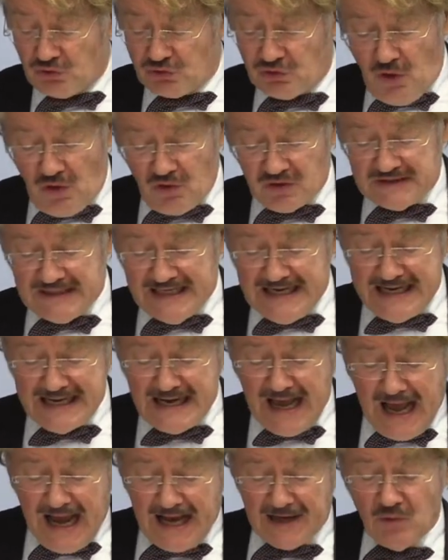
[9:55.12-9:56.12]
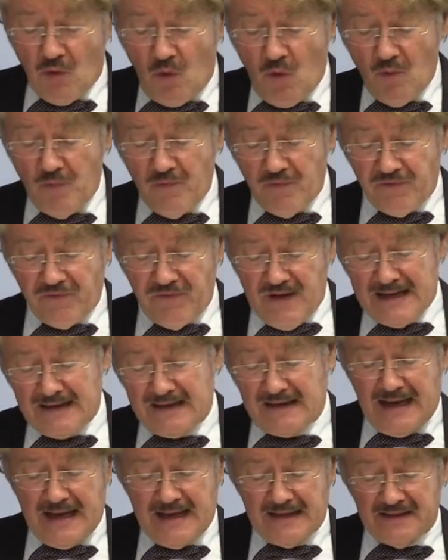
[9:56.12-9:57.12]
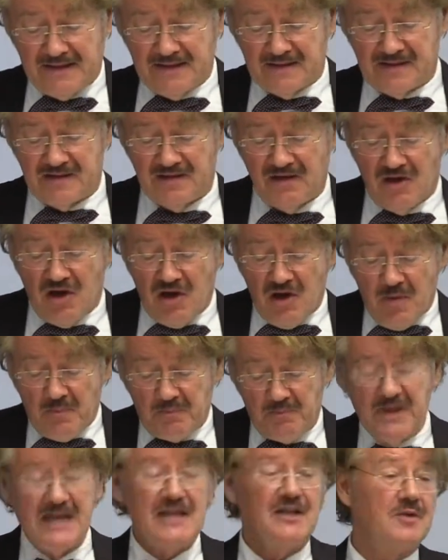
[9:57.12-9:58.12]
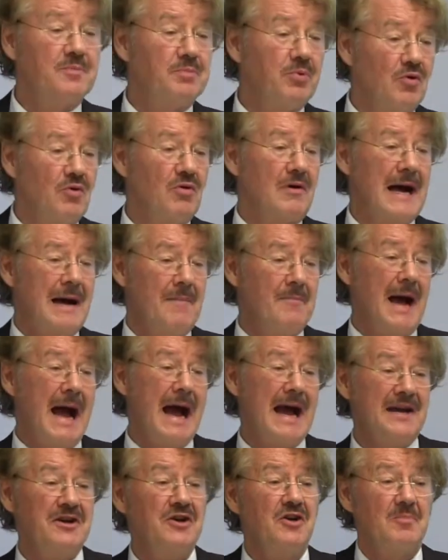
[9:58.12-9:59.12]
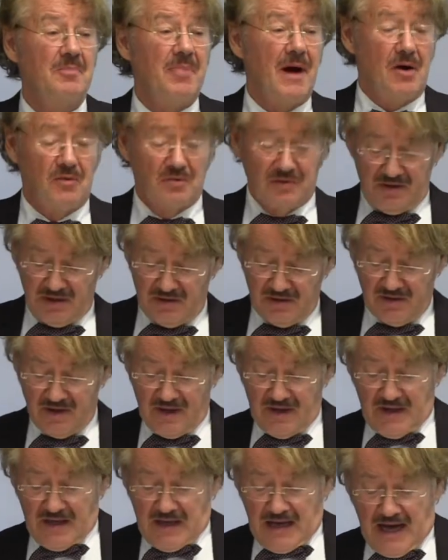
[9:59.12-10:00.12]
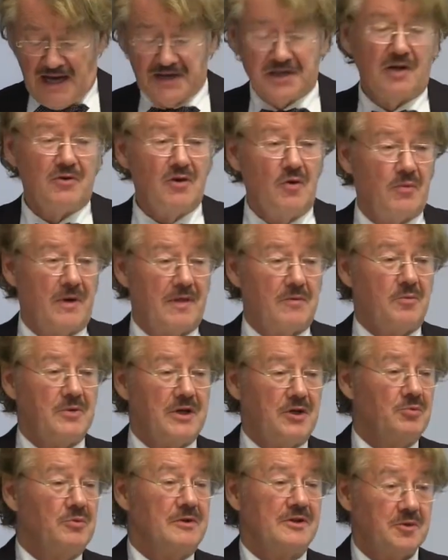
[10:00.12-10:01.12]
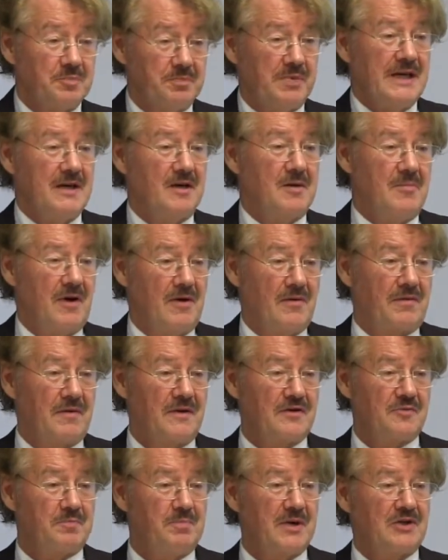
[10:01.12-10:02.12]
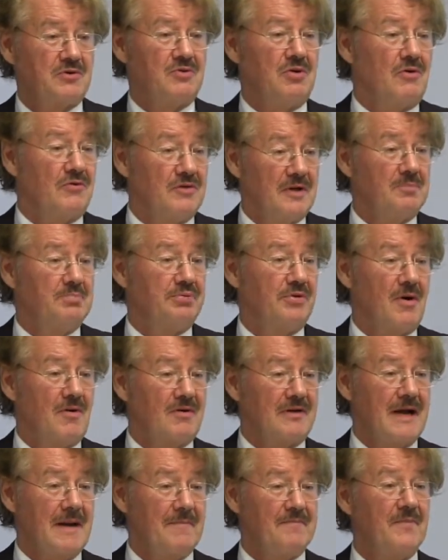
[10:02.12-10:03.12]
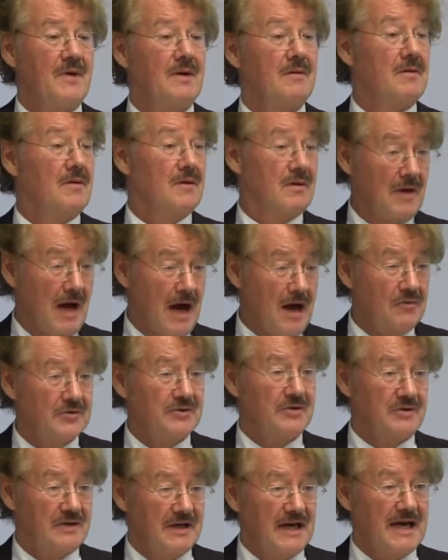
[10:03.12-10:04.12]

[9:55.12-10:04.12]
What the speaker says: und dort in ein umfangreiches Bildprogramm eingebaut. I don't know whether you will speak about this pictorial program now